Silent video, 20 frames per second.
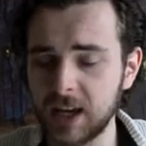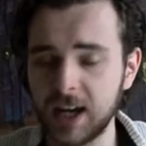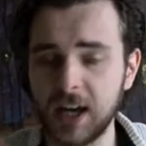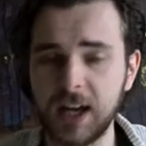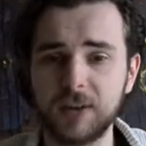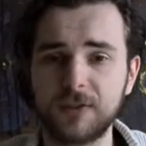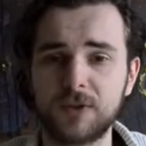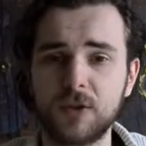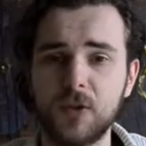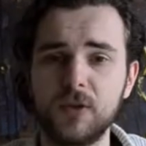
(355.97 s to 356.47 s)

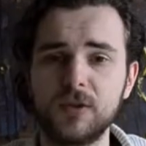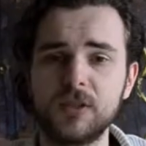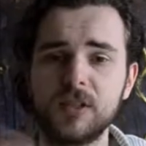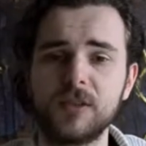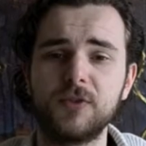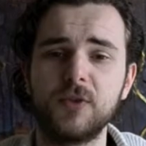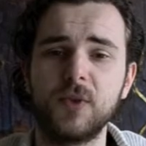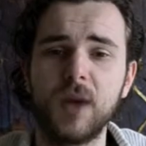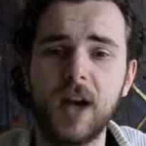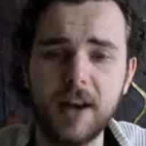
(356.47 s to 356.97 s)
And of course,
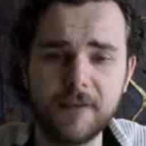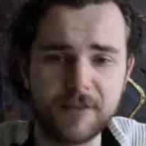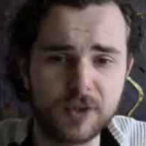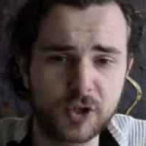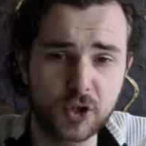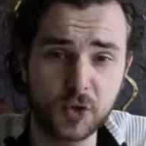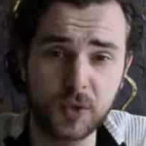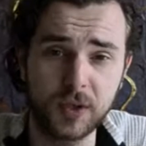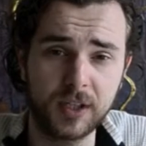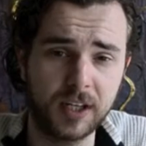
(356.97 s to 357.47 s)
if you have
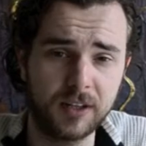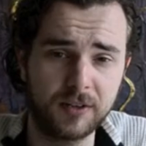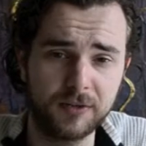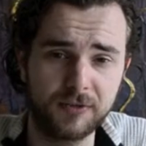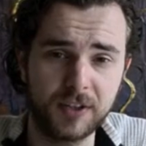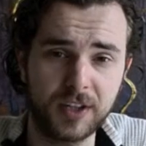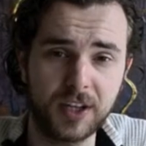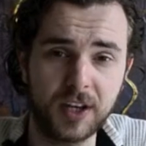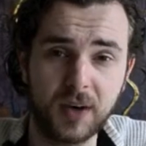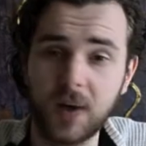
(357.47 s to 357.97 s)
enjoyed our
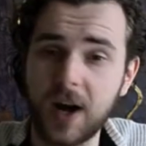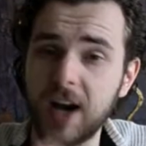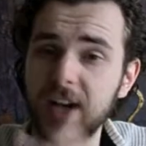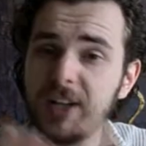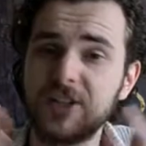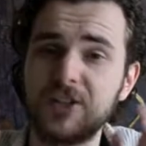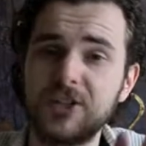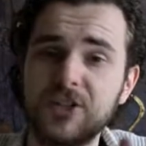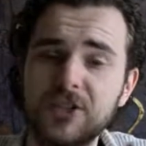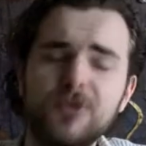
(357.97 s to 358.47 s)
video, I
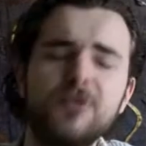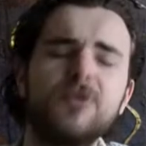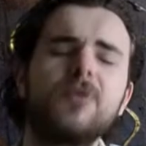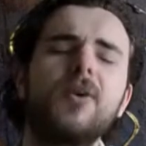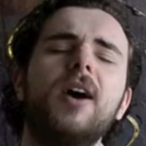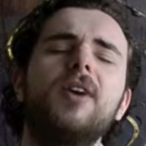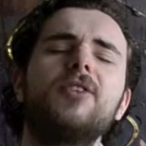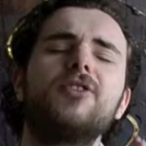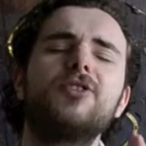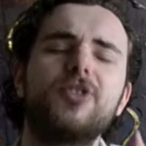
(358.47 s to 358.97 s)
do